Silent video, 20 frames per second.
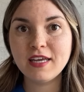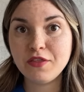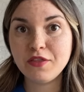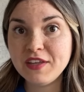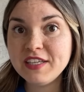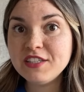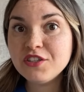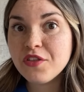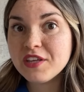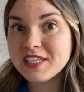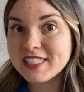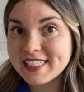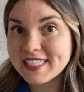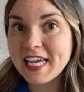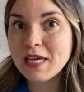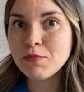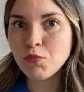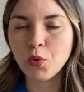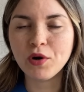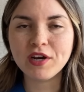These are the
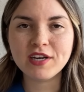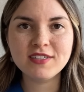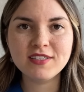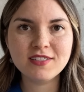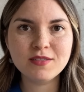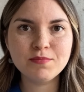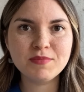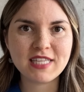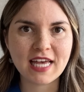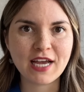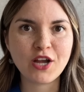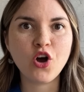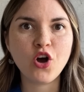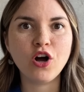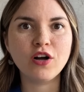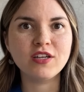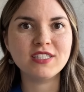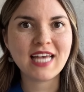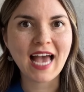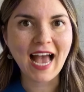same organisms that
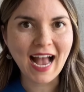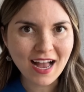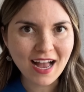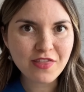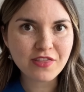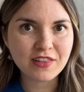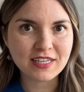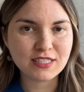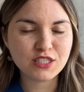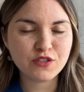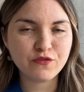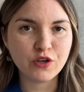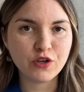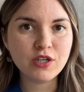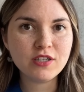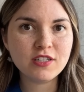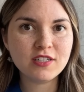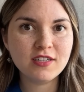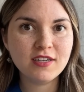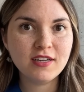cause athlete's
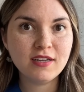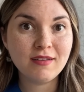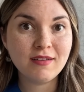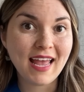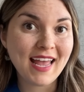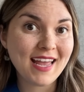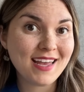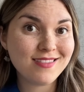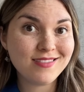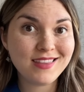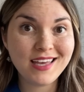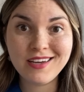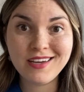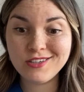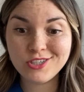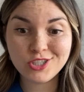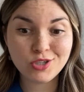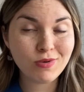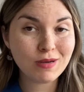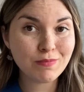foot, and they can
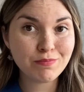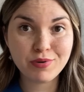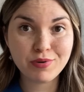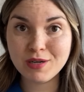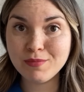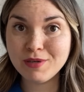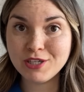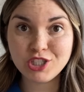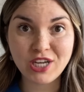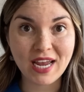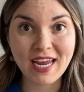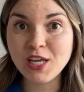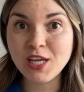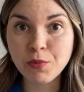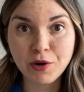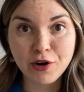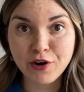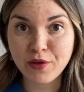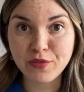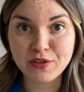show up pretty much
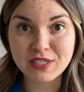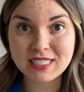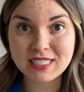anywhere on the